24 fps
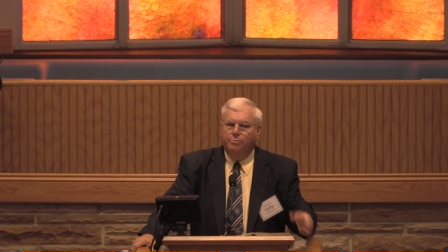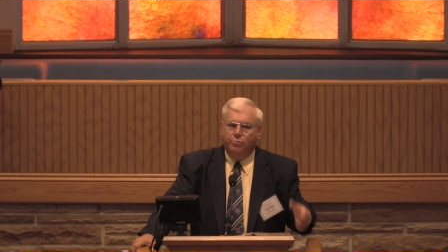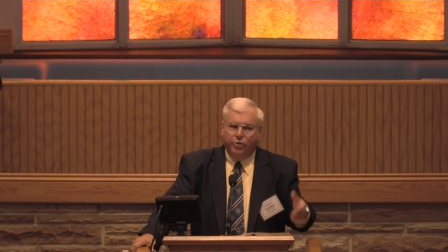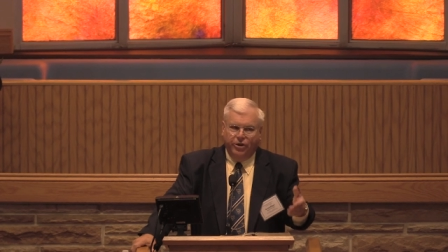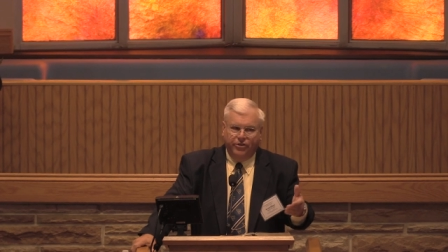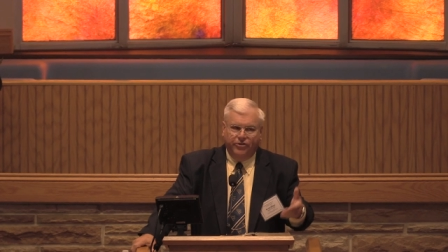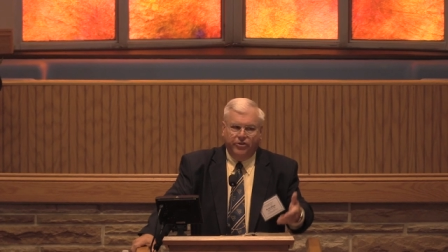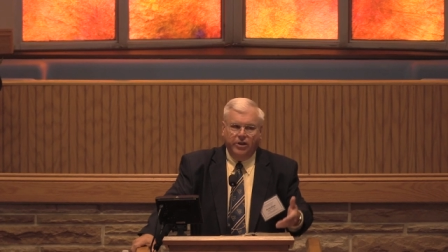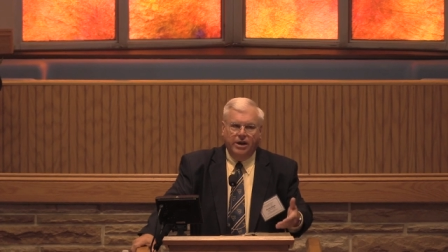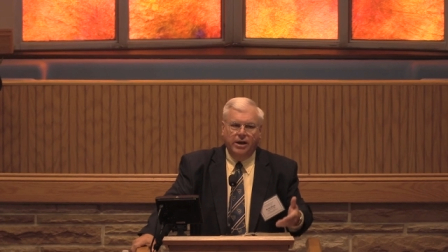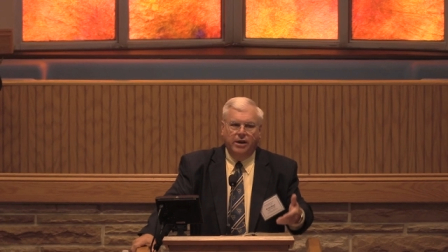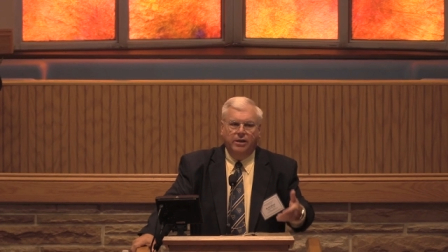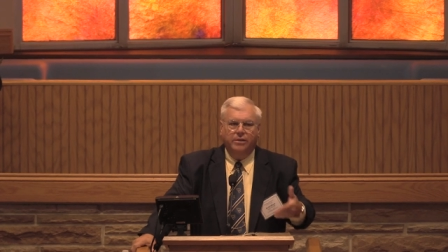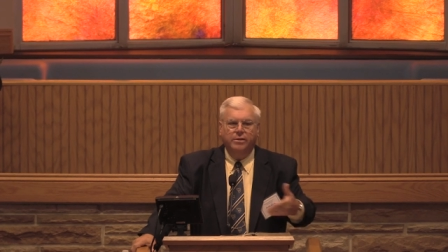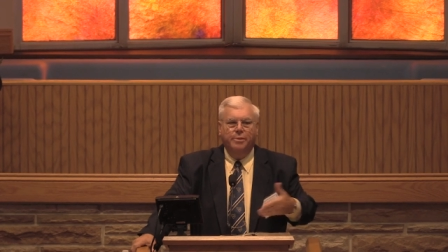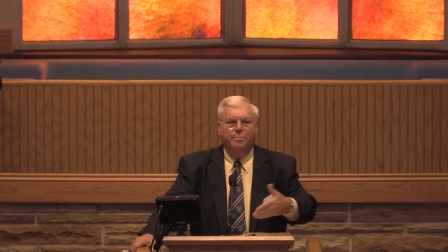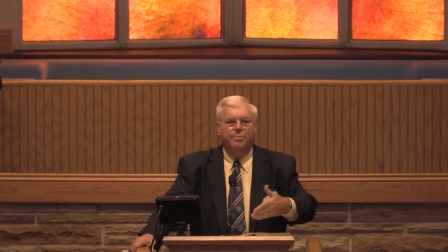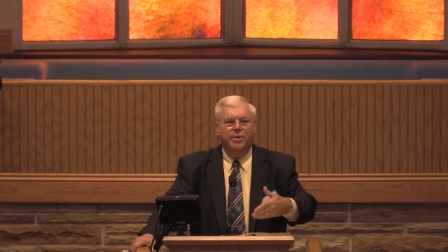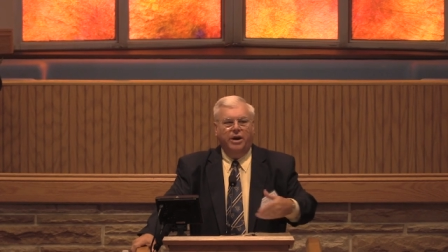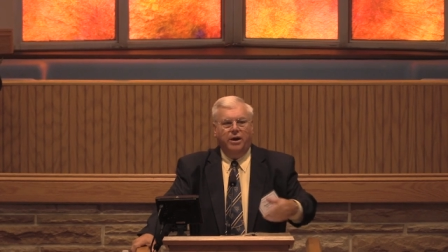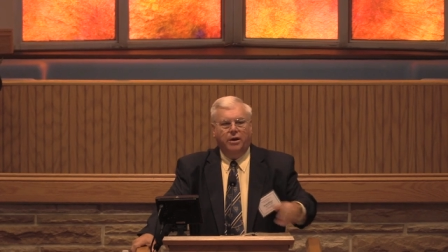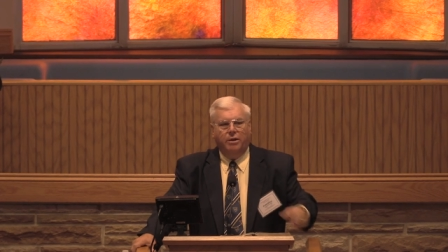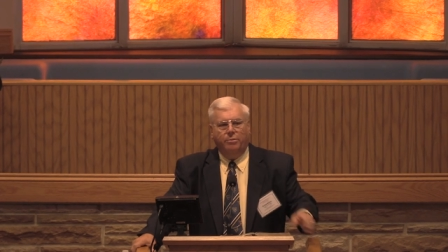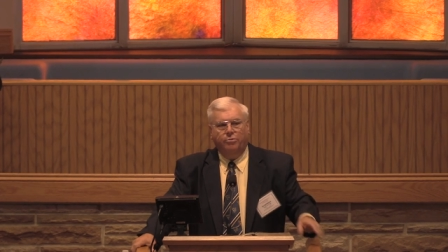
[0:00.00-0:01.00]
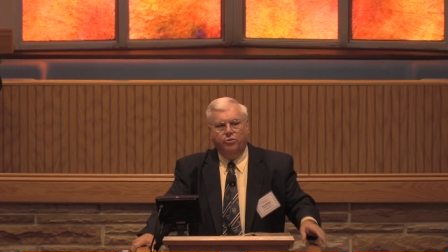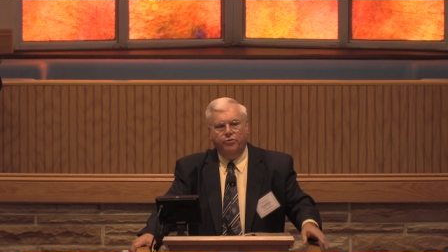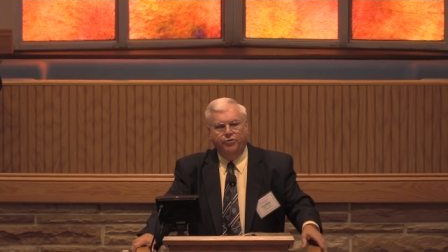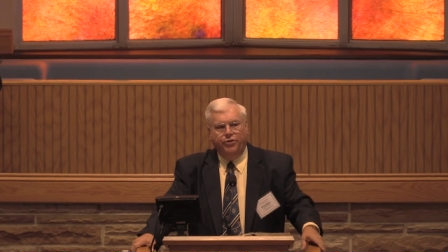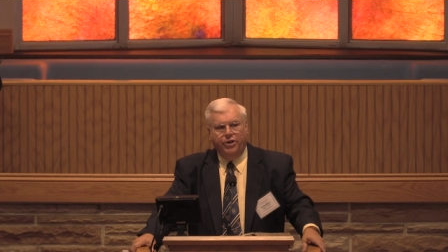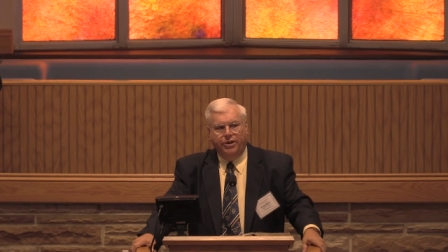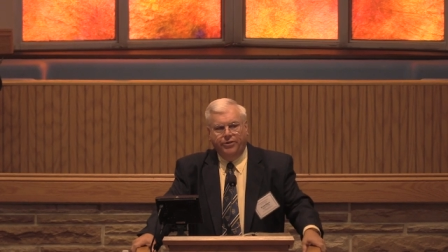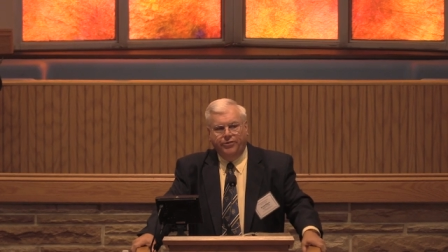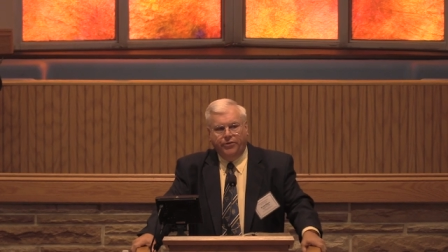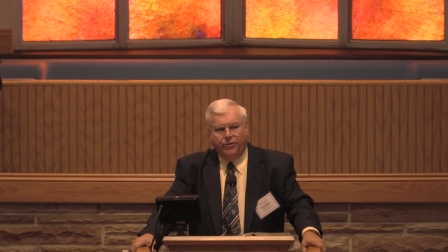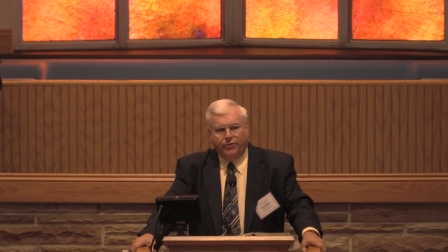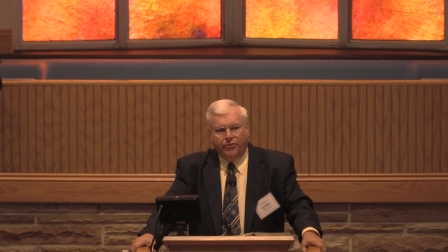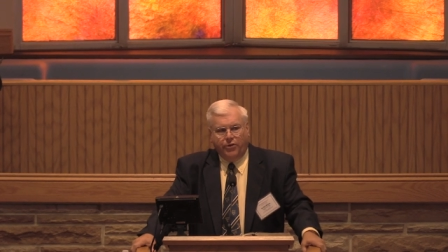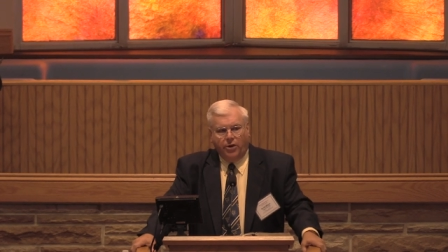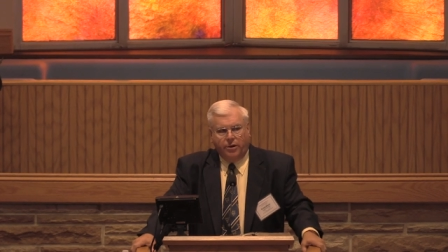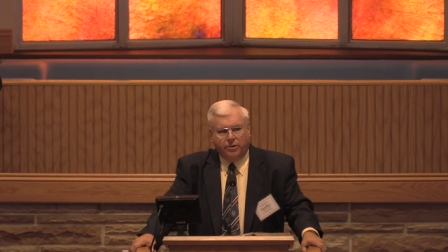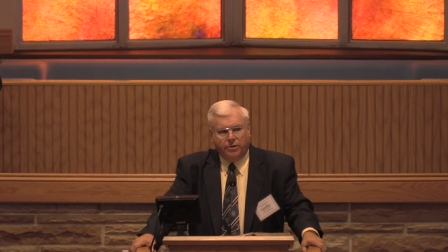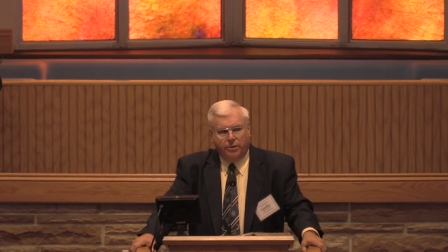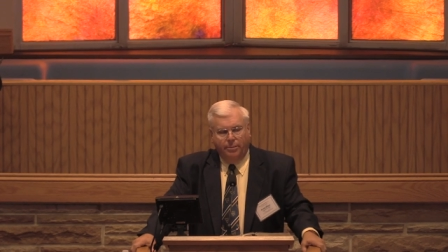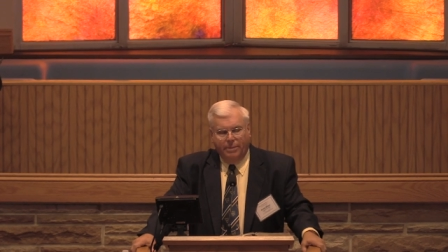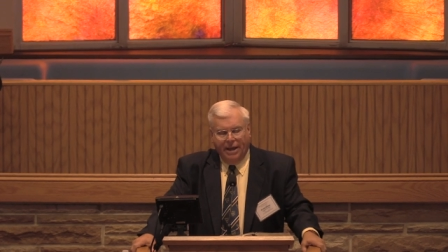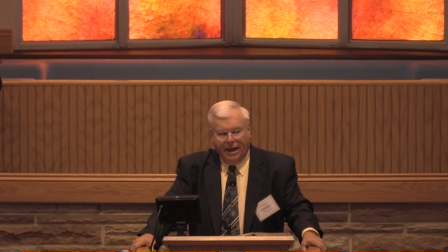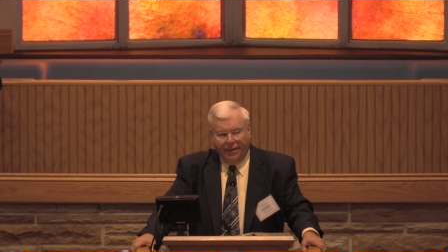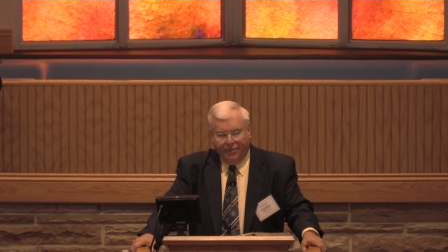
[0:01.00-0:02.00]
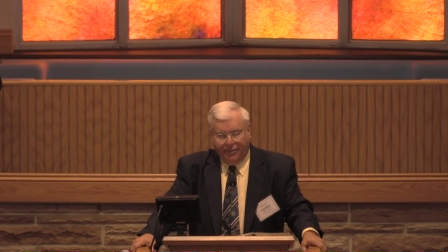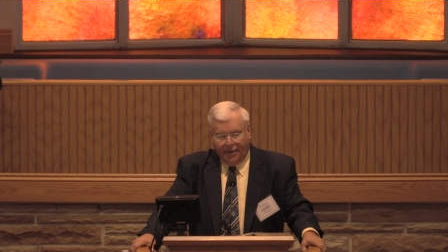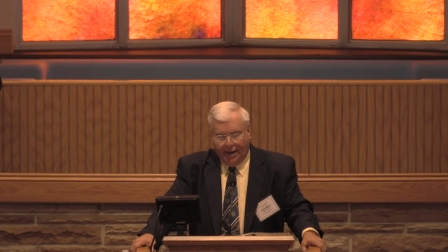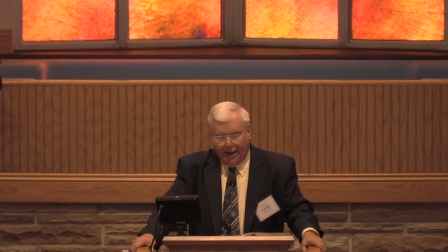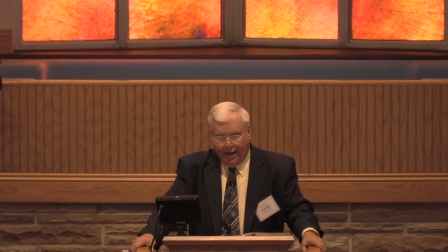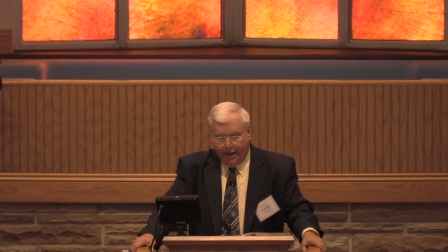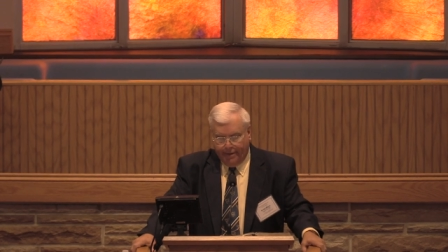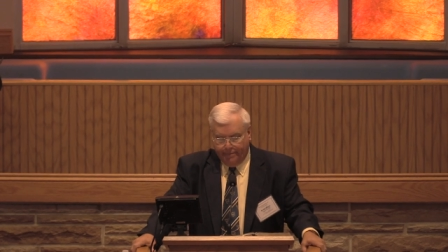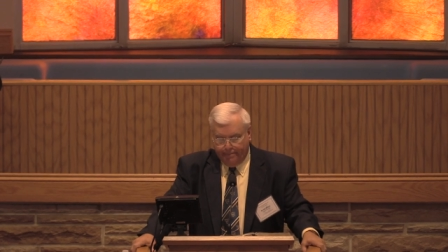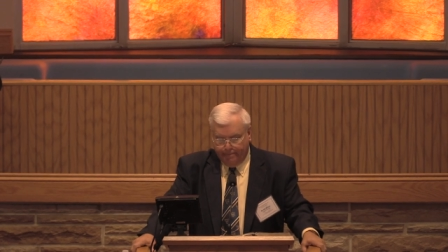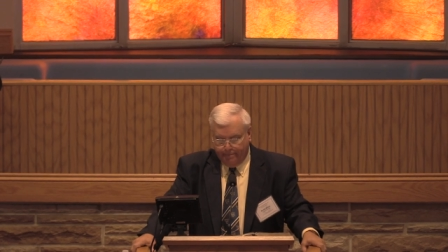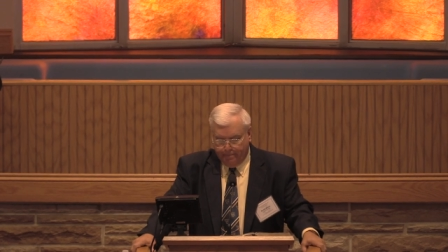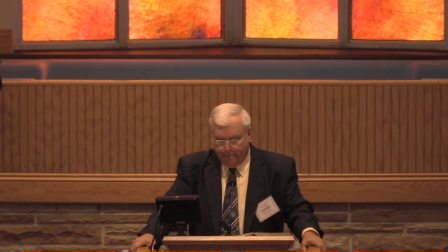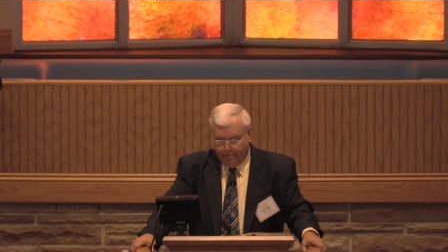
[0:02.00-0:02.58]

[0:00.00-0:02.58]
preceding the parable, Jesus talked about that.